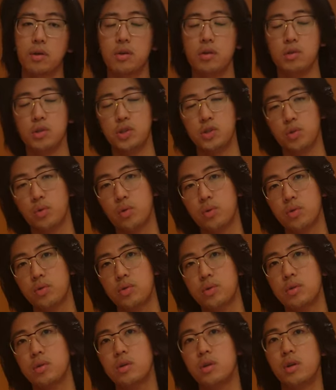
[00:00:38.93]
your
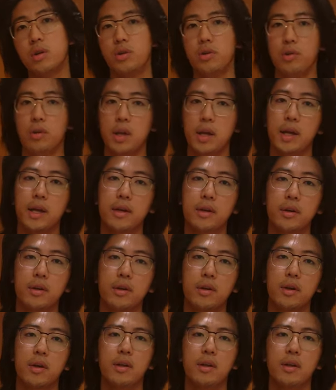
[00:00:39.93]
shoulder, your neck,